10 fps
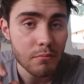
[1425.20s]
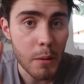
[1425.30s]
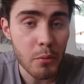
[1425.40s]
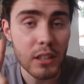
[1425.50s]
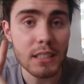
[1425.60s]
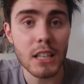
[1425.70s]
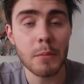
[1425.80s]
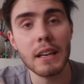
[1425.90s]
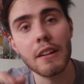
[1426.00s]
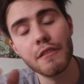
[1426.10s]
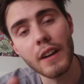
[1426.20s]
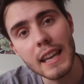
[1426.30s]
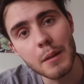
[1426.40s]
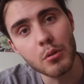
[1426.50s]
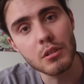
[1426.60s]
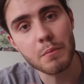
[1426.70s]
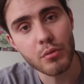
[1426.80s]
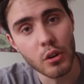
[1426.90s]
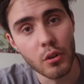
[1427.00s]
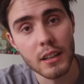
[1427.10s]
My book is going to be available to
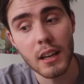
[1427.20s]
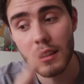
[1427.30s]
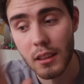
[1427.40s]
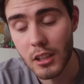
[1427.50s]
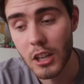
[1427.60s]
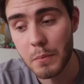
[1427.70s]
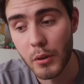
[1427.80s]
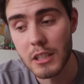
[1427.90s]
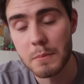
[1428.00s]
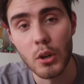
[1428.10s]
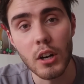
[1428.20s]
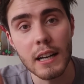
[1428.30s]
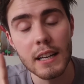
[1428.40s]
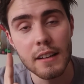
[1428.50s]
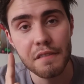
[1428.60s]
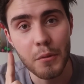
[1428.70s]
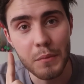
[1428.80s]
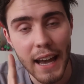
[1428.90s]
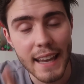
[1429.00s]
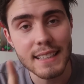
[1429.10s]
pre-order, the third Pointless book, from
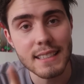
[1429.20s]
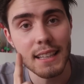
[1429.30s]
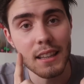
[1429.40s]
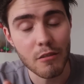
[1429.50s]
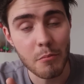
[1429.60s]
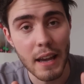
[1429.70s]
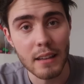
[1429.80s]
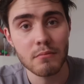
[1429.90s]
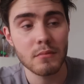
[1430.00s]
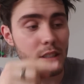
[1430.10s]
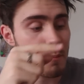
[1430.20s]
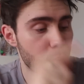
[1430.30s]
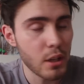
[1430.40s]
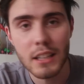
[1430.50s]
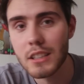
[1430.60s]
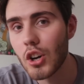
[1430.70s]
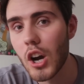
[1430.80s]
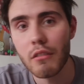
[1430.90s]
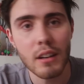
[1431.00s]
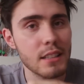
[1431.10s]
the 18th of May. So put it in your
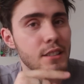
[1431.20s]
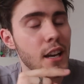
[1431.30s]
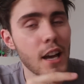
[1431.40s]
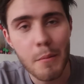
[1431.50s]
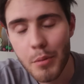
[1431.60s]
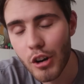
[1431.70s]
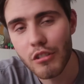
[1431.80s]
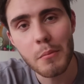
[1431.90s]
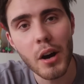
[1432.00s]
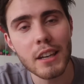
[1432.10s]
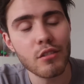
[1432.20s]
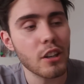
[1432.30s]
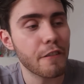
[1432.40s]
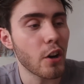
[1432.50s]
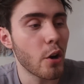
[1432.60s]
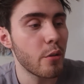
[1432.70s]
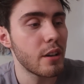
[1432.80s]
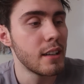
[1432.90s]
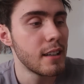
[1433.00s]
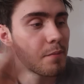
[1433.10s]
diaries, put a reminder on your
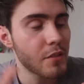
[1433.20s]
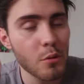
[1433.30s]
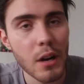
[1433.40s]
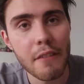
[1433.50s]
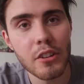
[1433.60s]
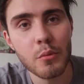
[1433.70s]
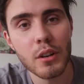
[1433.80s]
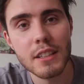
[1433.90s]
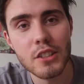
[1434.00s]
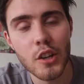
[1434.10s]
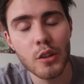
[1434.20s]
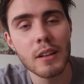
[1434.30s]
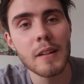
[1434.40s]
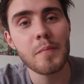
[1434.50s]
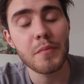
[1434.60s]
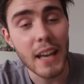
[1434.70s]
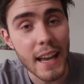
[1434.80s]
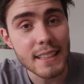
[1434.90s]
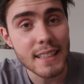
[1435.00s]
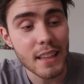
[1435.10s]
phone, do whatever you want to do. The
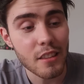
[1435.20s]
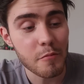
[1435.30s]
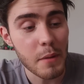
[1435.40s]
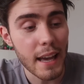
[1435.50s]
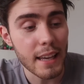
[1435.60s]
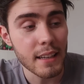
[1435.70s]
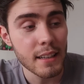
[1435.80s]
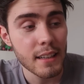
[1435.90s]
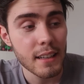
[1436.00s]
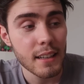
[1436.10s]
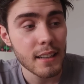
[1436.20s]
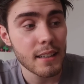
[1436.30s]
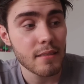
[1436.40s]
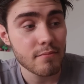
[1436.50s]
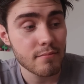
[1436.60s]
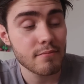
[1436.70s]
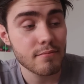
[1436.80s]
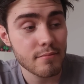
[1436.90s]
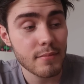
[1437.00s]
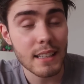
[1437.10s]
18th of May,
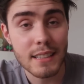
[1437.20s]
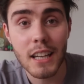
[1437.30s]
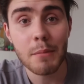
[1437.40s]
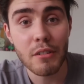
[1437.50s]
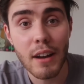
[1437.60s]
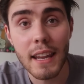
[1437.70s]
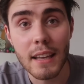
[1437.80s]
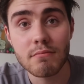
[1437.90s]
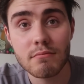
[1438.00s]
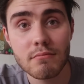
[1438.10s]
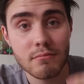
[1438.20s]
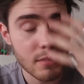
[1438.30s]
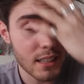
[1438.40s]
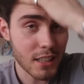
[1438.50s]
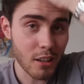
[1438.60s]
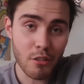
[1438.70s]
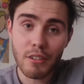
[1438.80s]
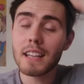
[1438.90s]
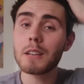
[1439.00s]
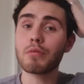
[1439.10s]
it's going to be ready. It's going to be
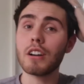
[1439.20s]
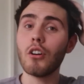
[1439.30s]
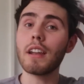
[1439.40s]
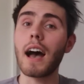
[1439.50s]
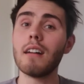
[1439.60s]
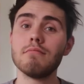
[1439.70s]
ready to pre-order.